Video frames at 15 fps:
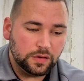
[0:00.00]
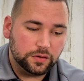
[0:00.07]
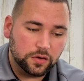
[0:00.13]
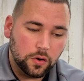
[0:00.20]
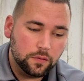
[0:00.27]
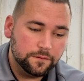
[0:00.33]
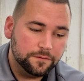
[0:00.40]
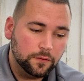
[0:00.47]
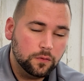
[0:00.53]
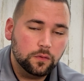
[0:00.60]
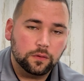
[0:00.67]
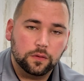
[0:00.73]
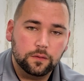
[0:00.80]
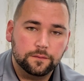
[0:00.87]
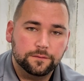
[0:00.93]
going
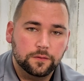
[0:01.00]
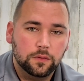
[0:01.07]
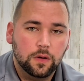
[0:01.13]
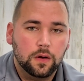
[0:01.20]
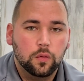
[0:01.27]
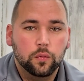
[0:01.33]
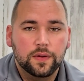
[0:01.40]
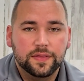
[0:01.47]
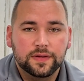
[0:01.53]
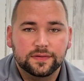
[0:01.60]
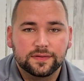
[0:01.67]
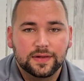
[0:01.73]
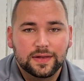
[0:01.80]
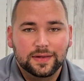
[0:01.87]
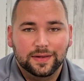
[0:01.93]
full on with it